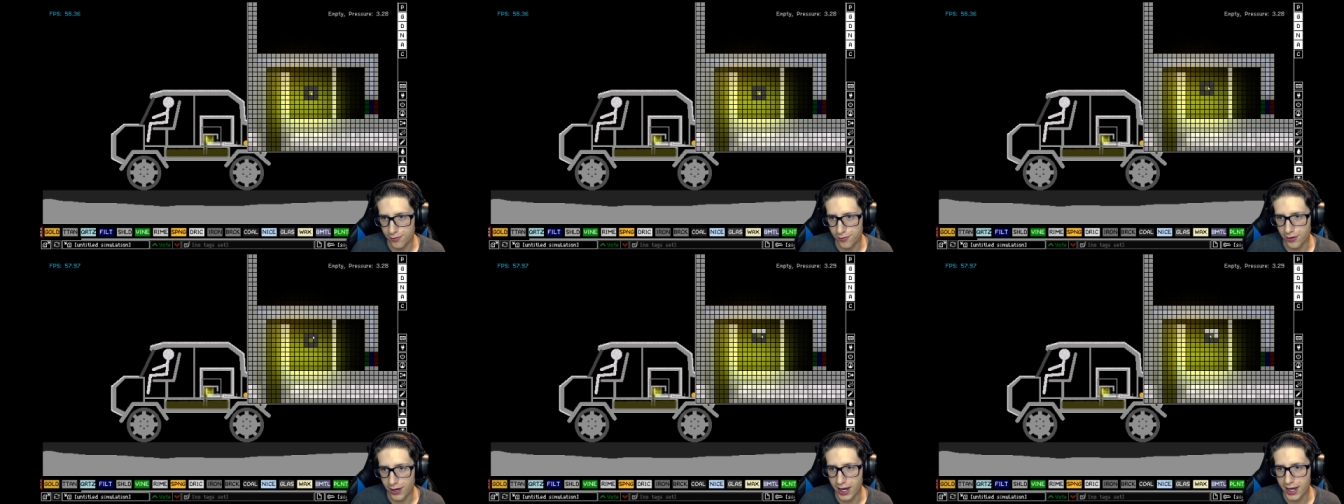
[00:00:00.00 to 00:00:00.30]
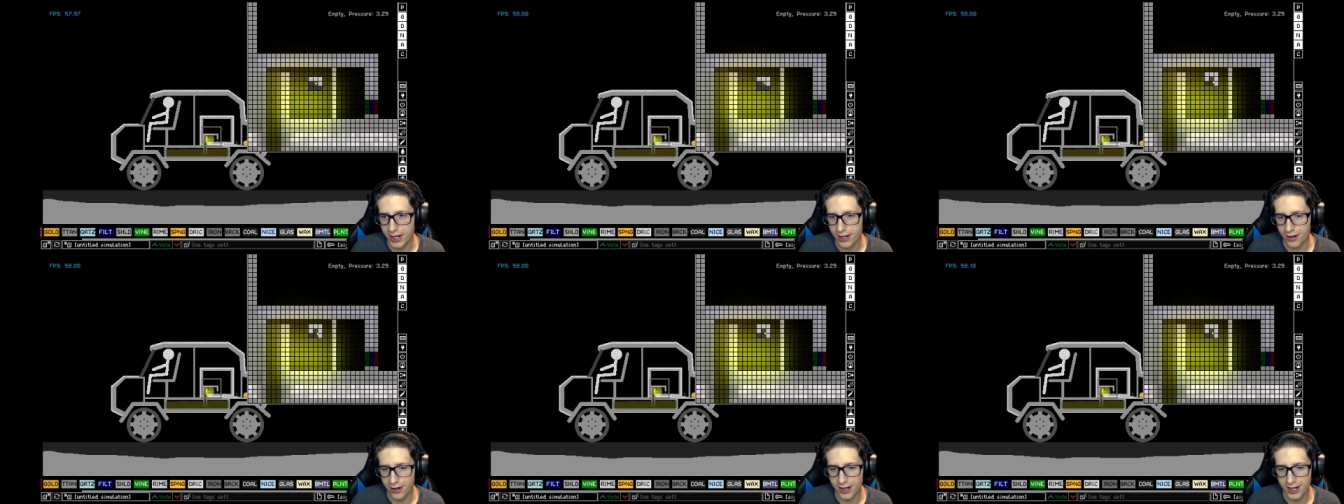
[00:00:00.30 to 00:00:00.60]

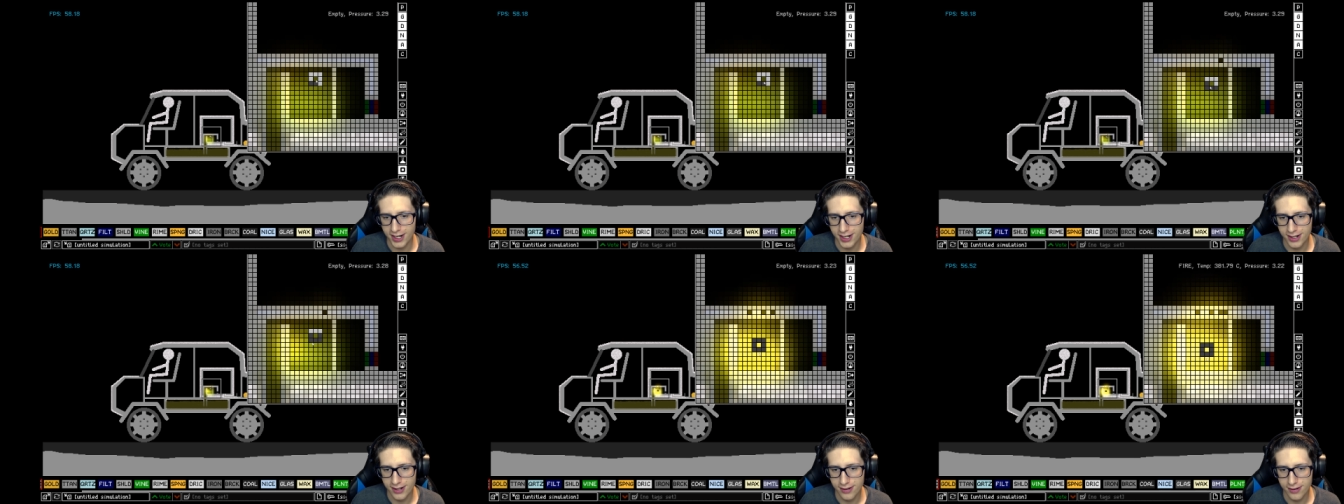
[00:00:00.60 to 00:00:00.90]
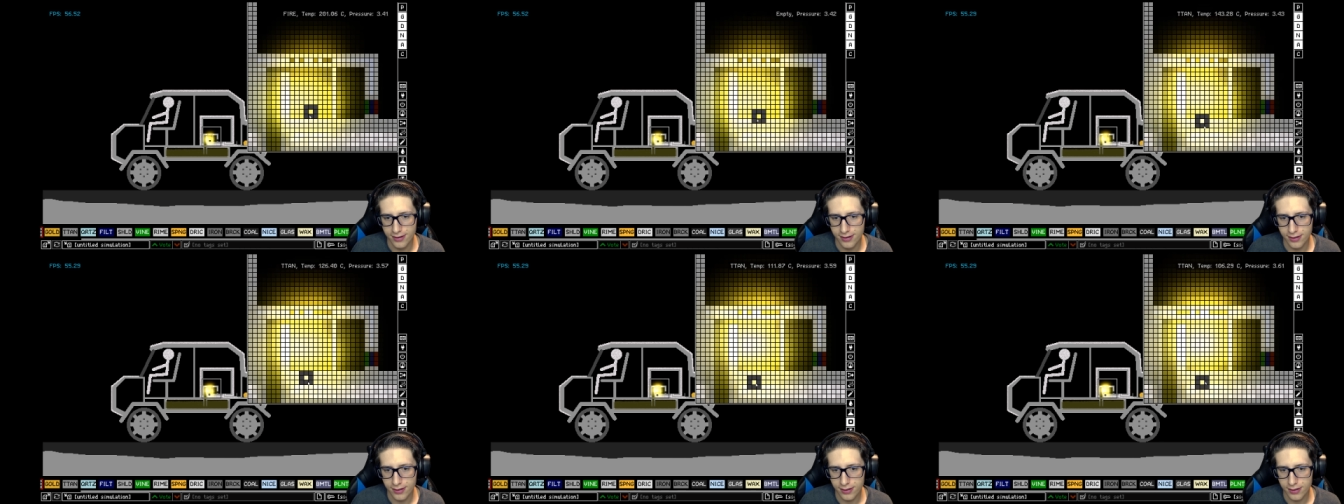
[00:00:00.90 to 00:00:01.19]
fire.
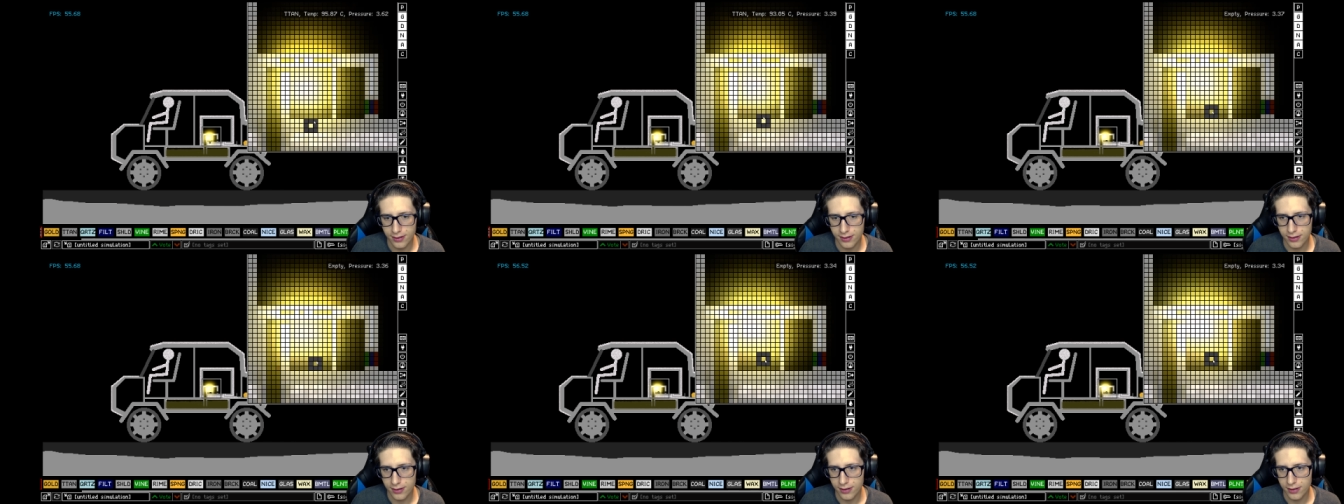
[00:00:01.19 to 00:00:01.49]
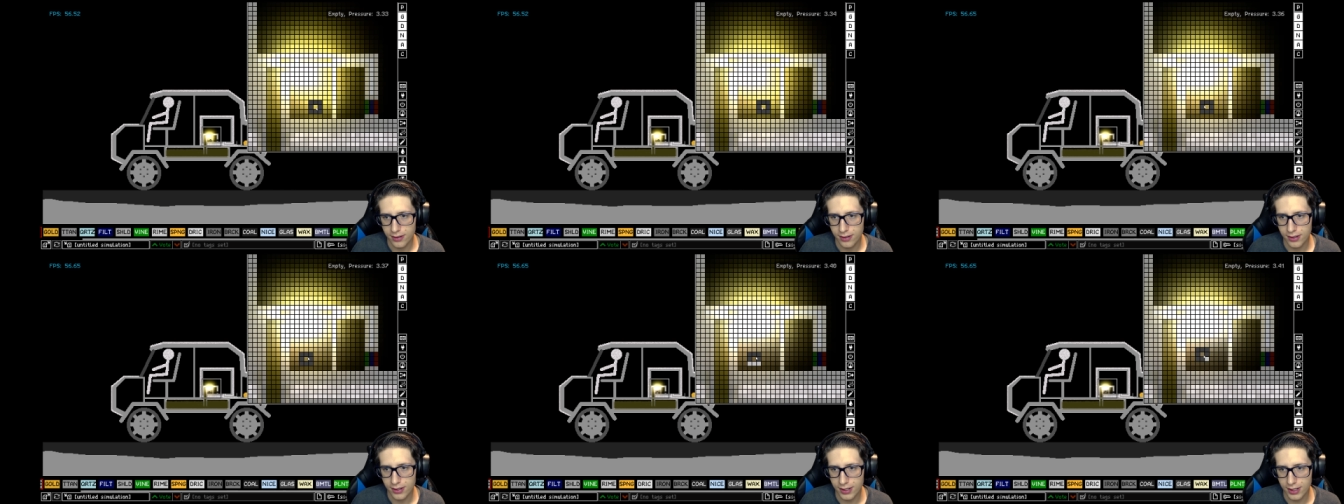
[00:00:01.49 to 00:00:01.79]

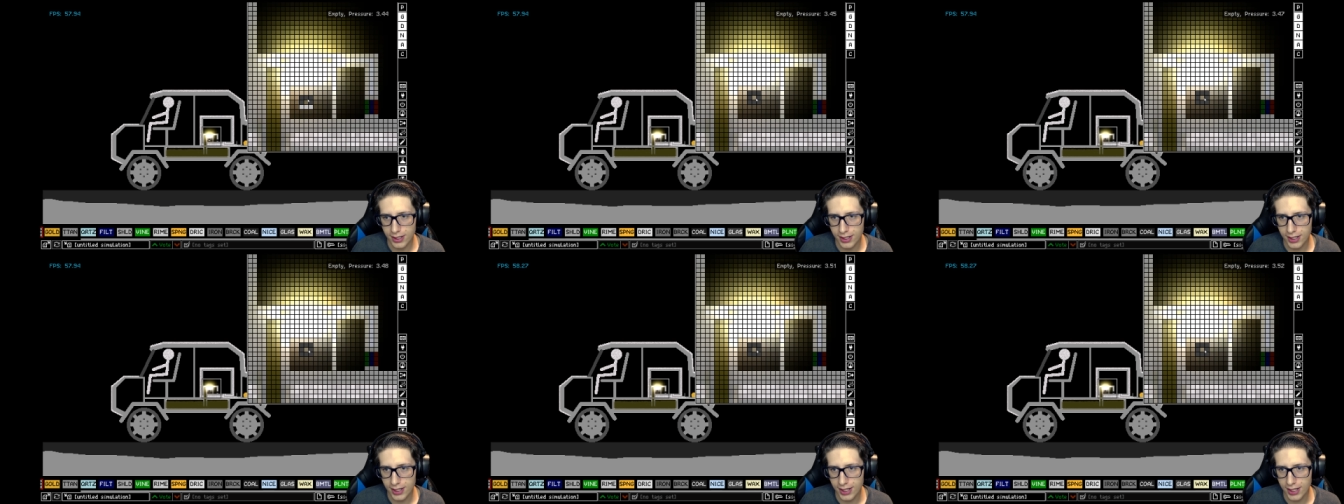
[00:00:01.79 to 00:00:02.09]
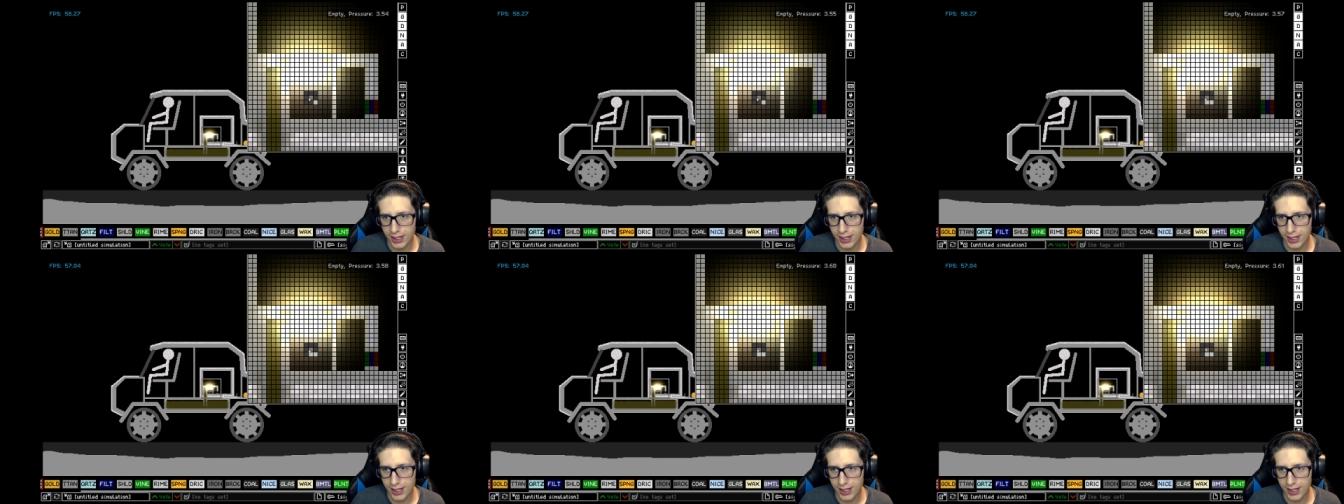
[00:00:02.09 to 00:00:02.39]

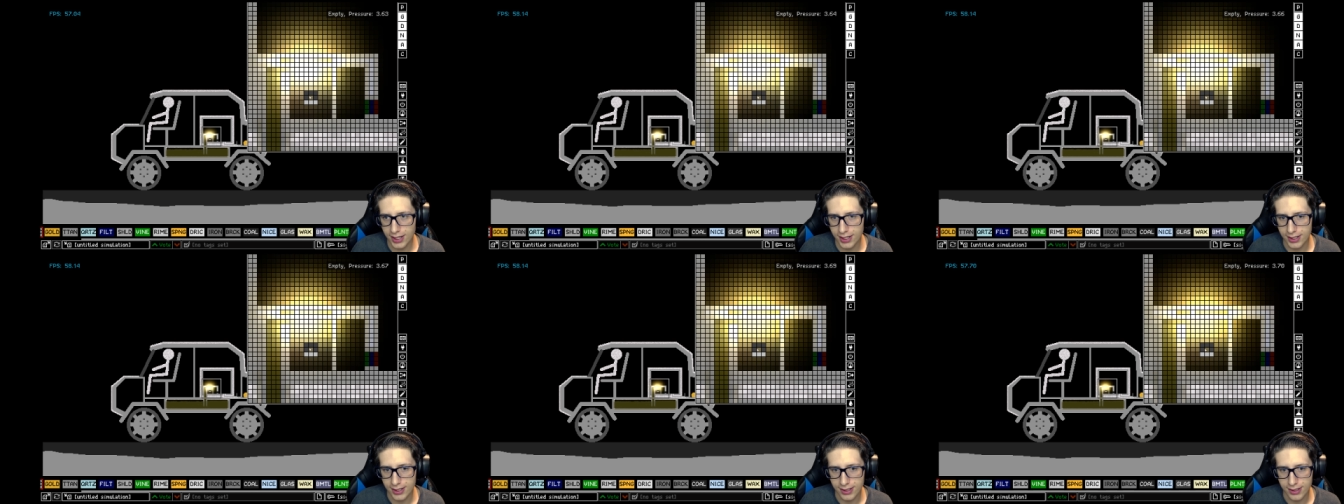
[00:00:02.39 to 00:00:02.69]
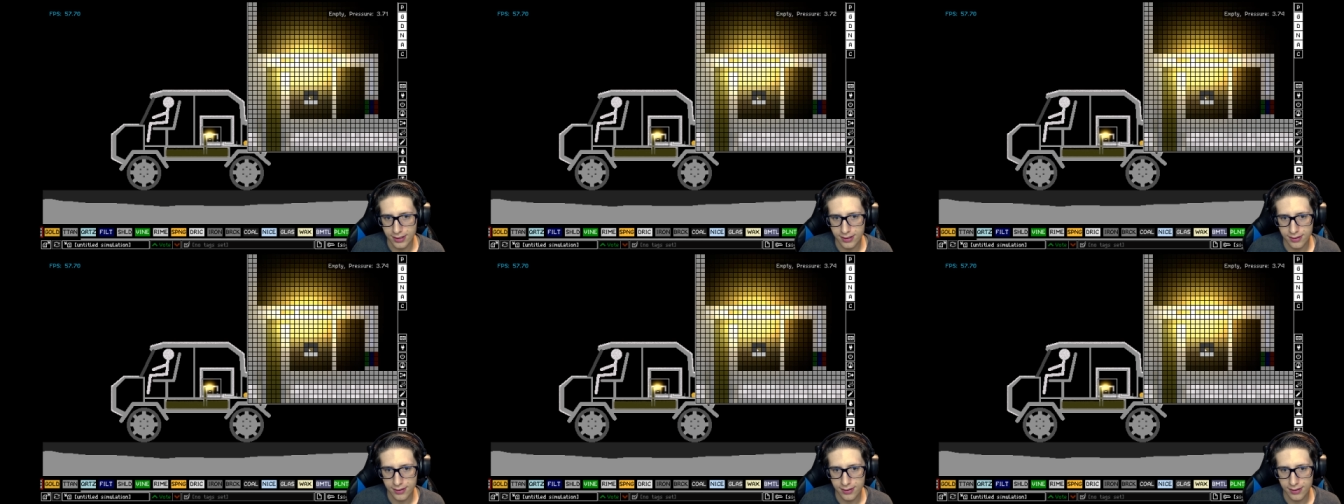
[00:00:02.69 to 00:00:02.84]
Ah!